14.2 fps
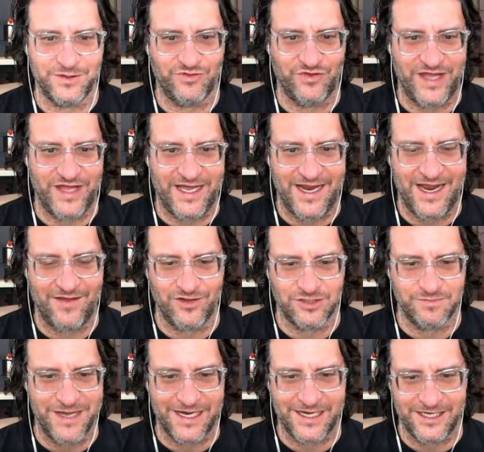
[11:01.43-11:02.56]
for that and how
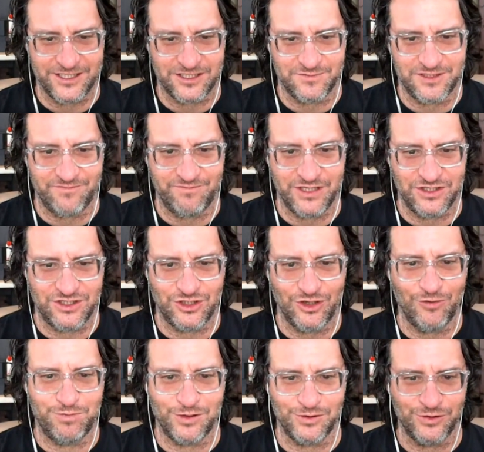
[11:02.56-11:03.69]
those mechanisms have been
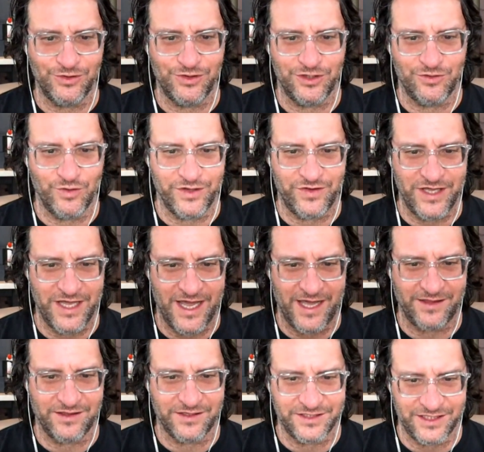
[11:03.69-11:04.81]
so polluted with the
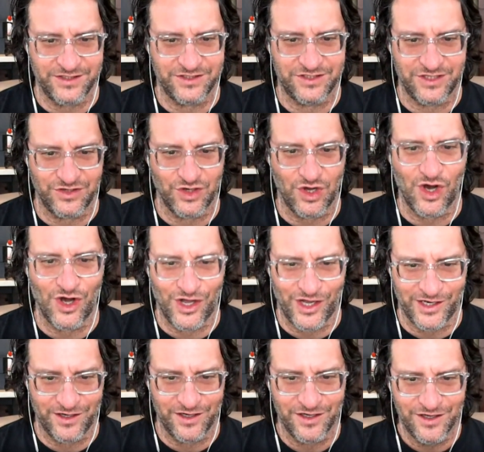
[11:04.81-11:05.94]
endless instant
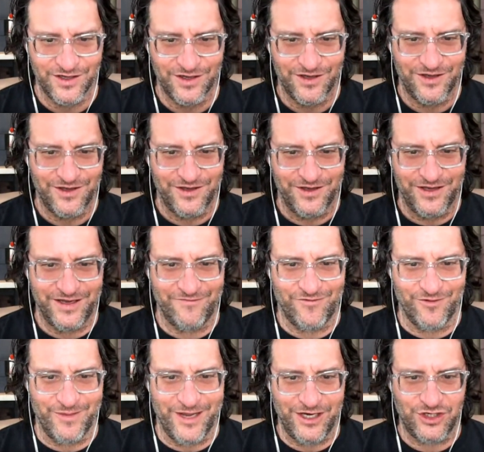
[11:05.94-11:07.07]
on
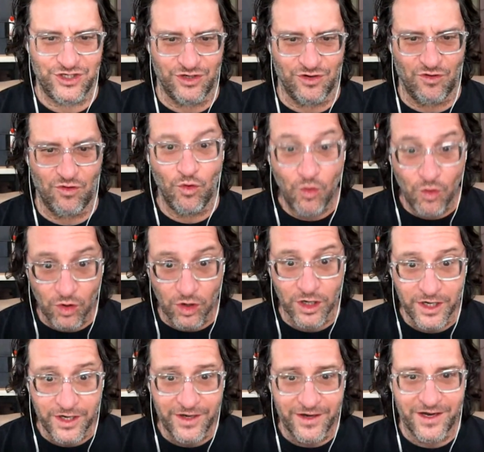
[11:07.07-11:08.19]
information,
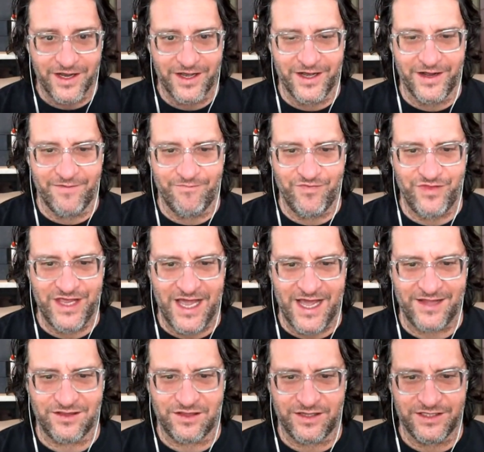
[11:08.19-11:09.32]
or the
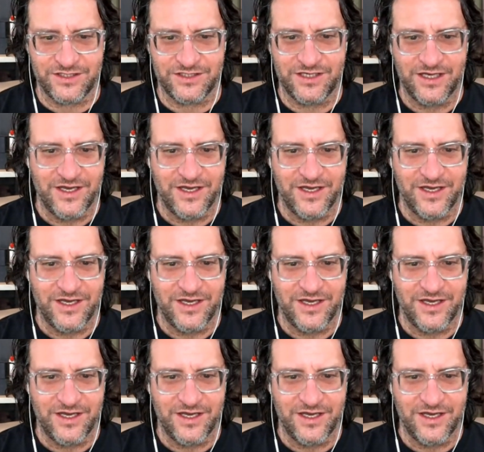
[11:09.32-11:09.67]
endless,